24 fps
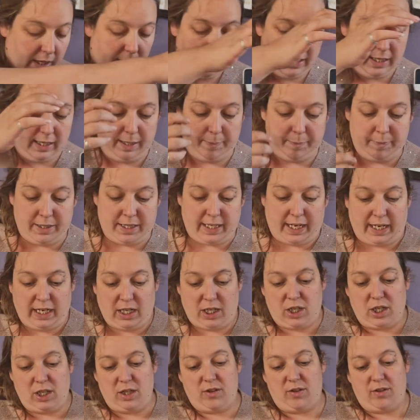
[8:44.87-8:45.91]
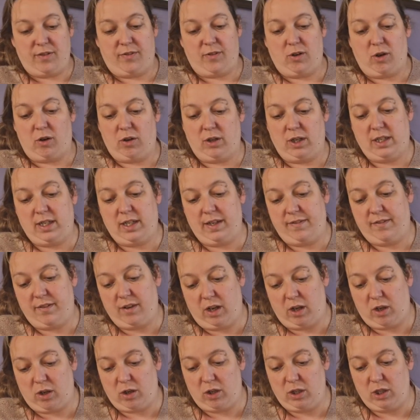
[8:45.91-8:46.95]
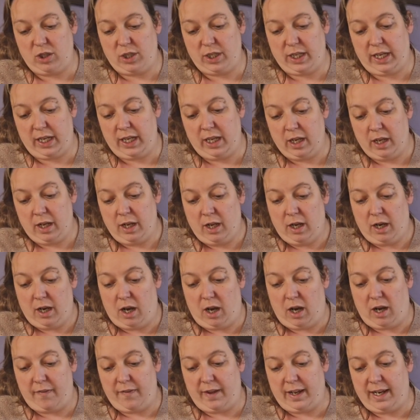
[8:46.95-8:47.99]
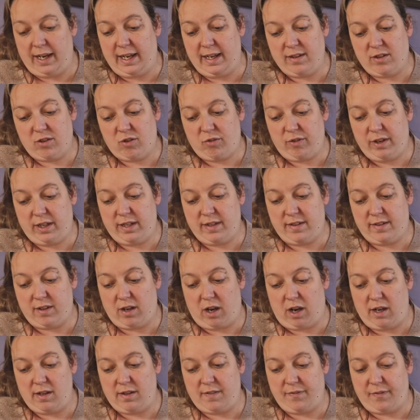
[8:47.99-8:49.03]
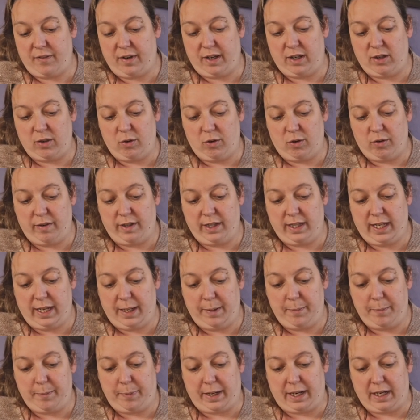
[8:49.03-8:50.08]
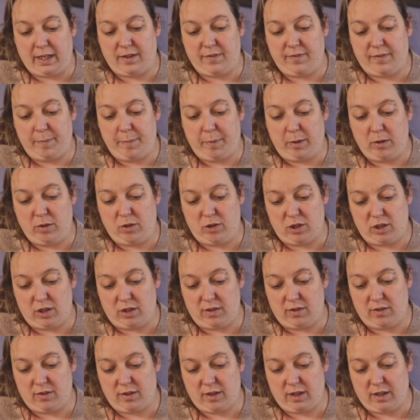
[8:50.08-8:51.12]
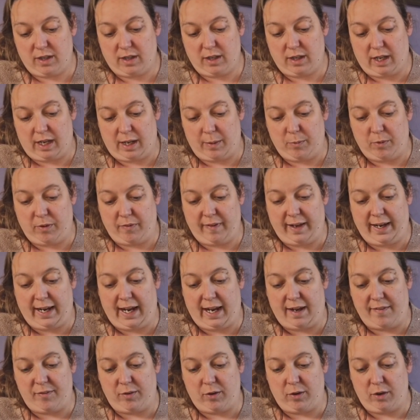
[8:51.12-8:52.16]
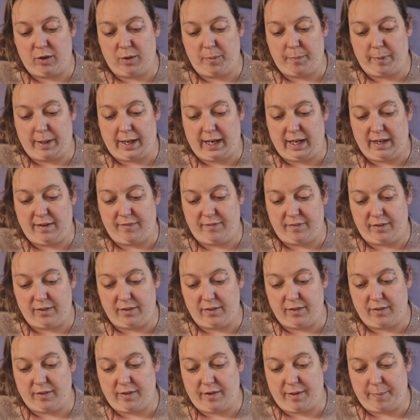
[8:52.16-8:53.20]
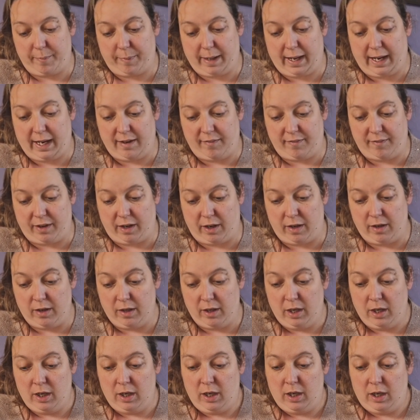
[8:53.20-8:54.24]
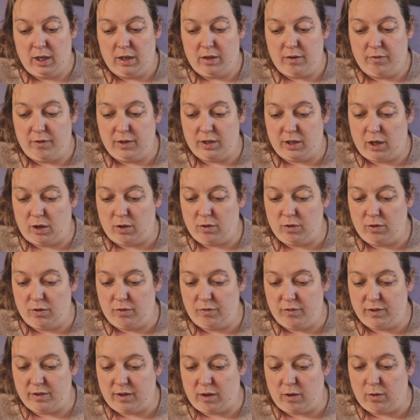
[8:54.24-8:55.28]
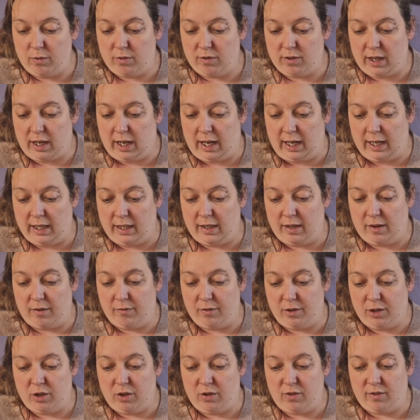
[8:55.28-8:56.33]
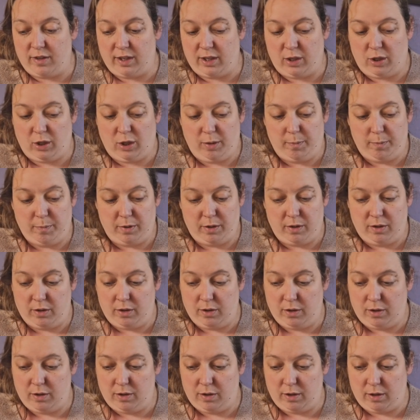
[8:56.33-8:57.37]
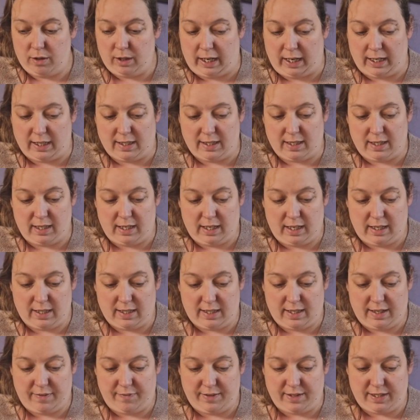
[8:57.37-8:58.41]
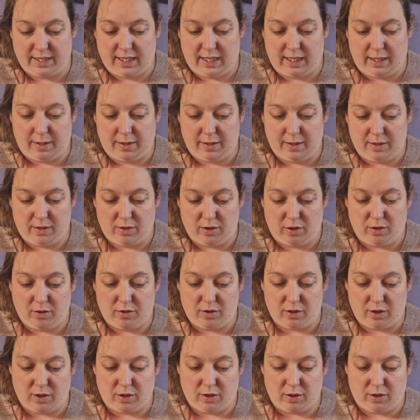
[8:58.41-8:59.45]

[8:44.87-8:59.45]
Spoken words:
The limitations of cognitive psychology are that it is criticised for ignoring the impact of emotions and what they have on behaviour, results, and reducing human activity due to